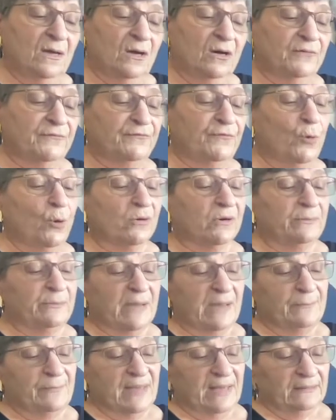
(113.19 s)
4 on
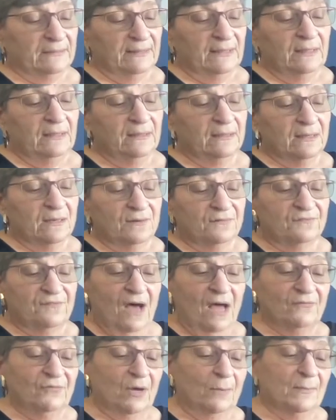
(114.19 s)
my belly,
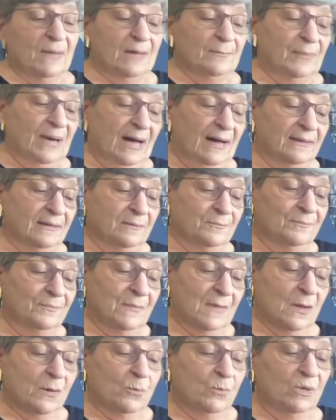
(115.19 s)
5 on my bottom,
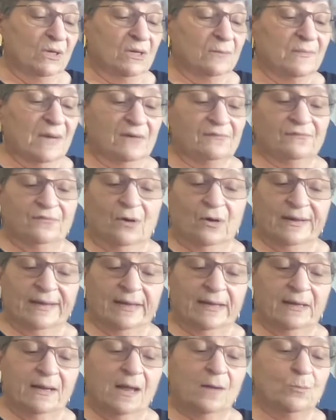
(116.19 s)
1 on my
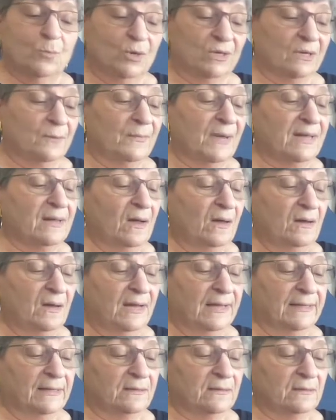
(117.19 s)
forehead and 1 on my
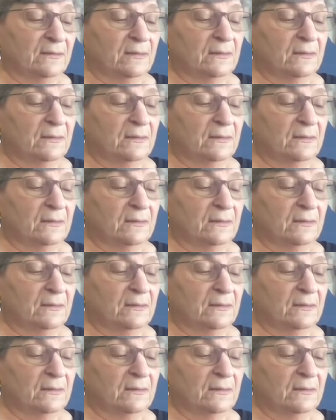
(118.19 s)
eye,